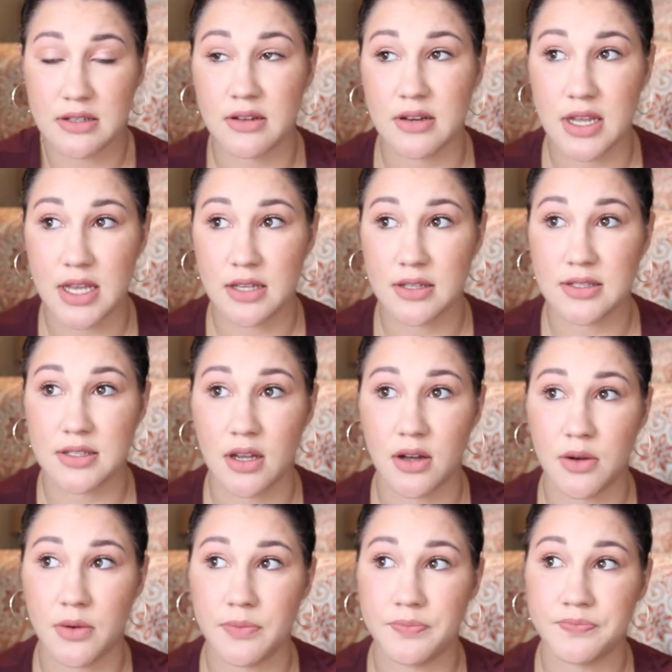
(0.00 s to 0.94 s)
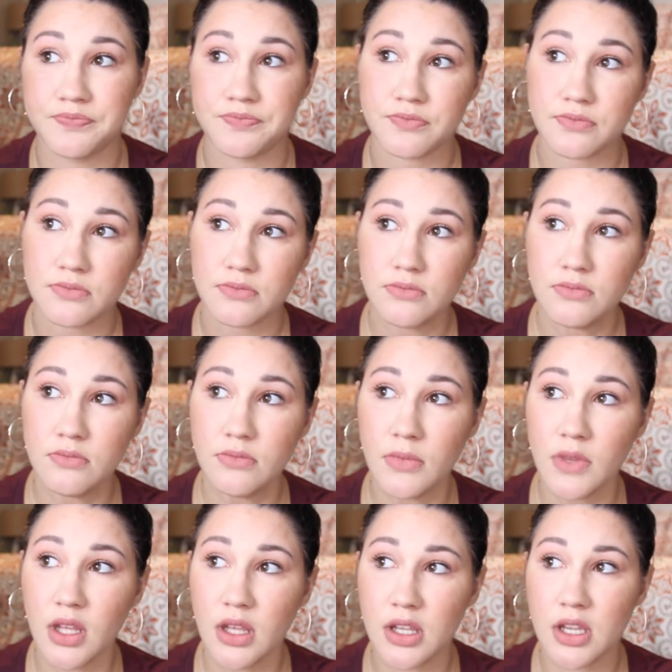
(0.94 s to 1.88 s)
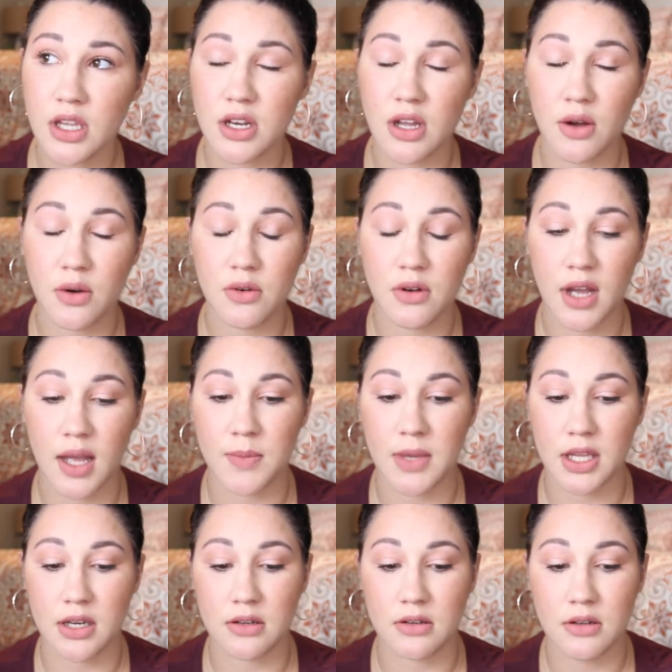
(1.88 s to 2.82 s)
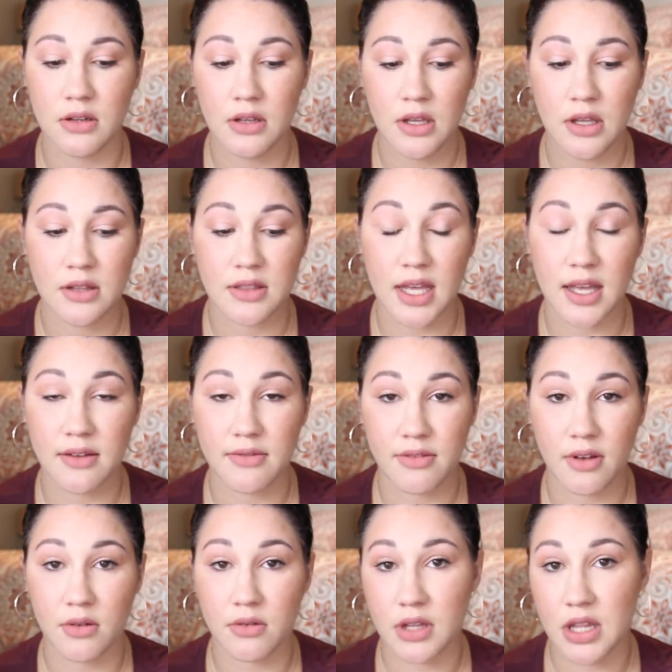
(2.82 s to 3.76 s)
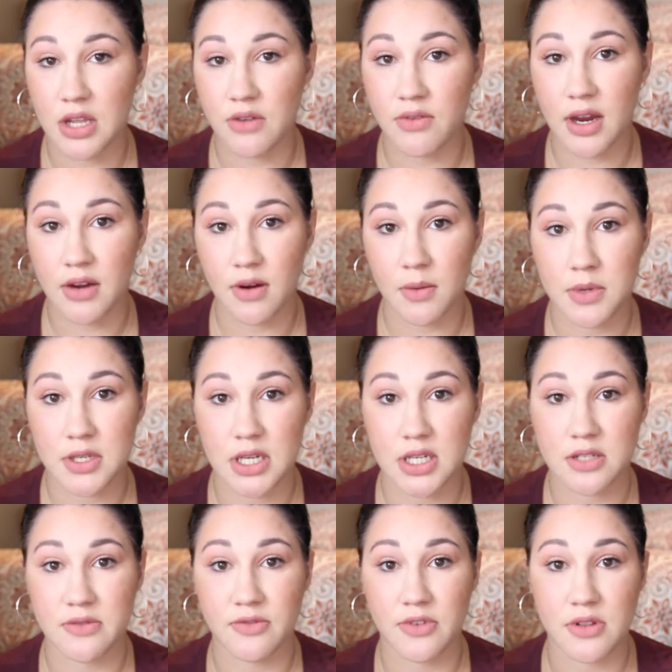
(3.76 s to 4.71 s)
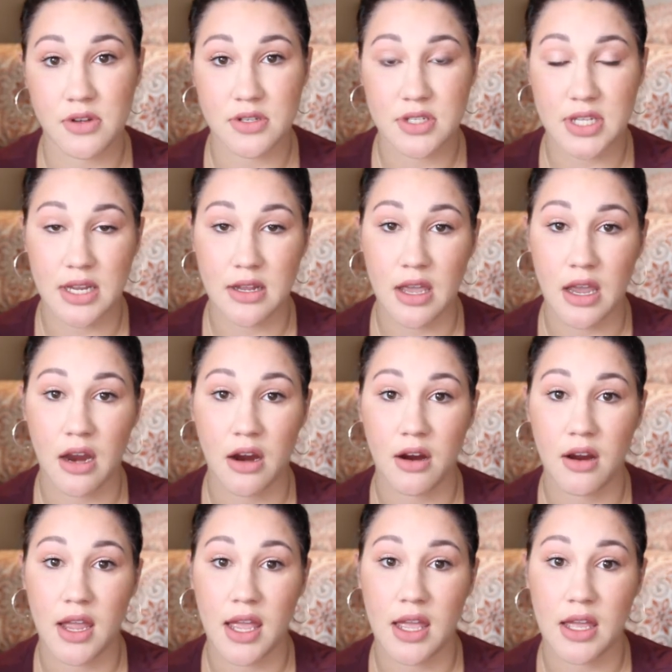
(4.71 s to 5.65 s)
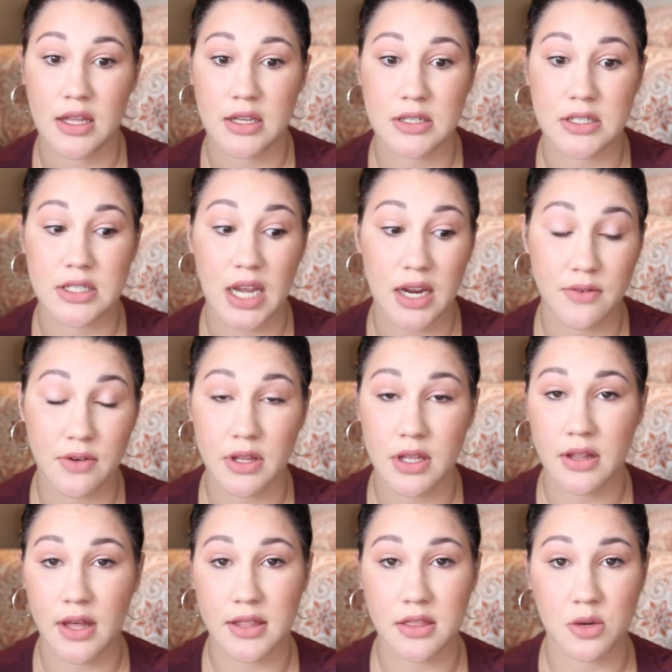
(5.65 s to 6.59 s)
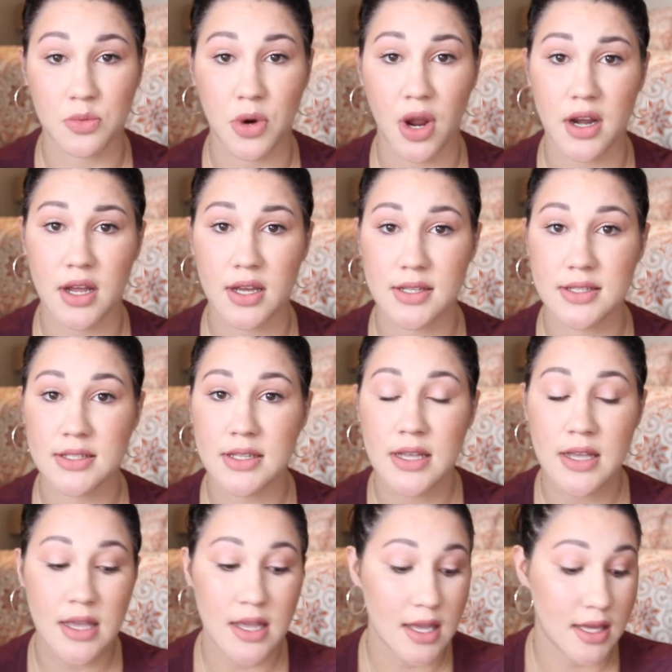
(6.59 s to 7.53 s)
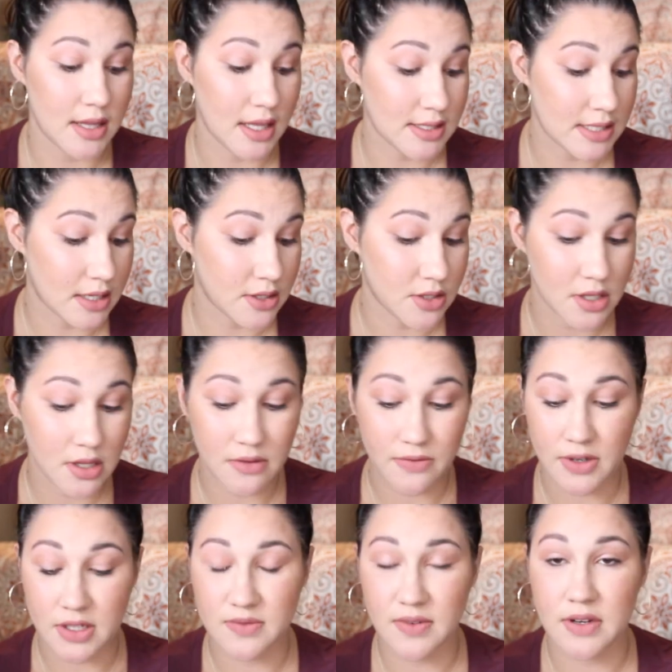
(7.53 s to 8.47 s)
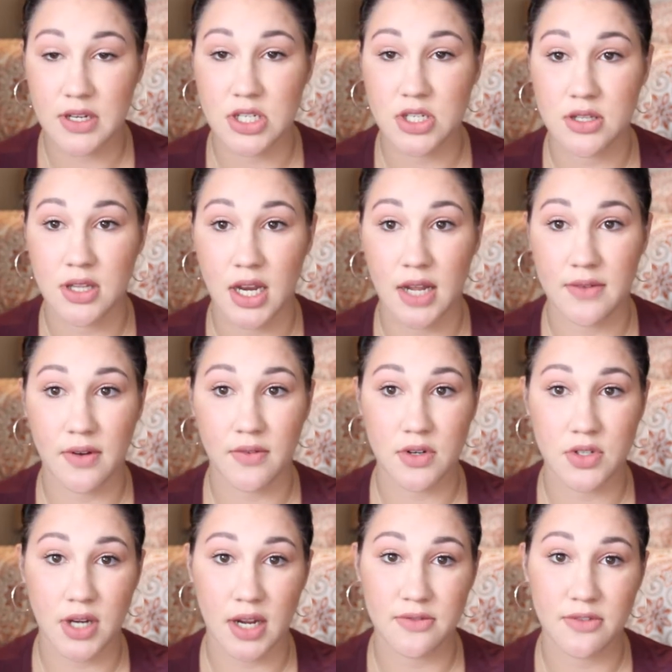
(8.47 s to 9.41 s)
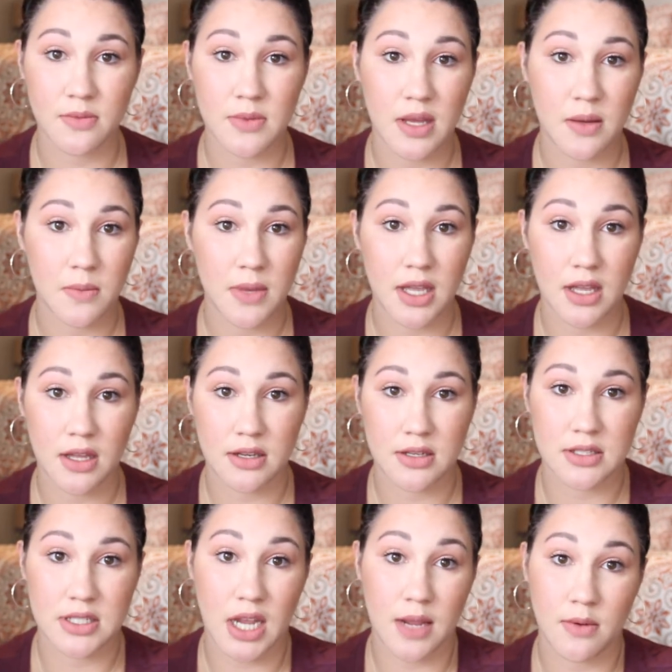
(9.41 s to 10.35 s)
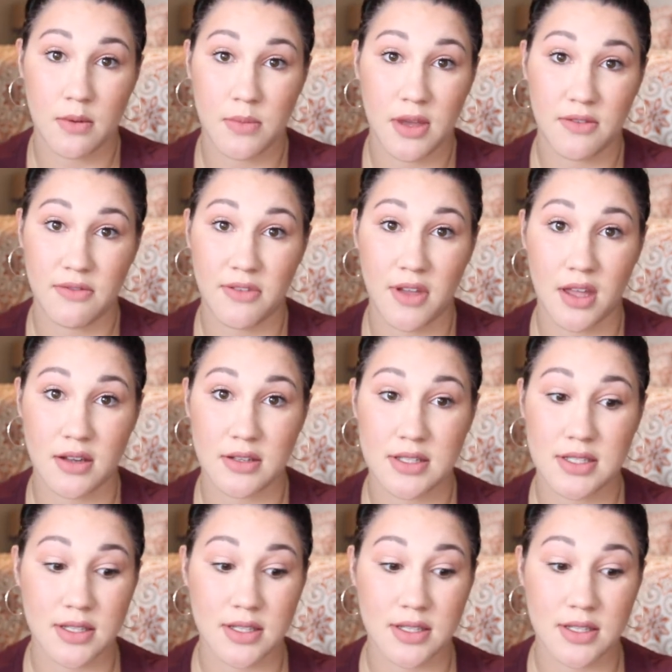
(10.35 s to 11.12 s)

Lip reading: Clinique, so, you know, I mean, they have a really great reputation for their skincare, and I really like their products, and that's actually the first foundation that I've ever tried from them, and I'm a big fan.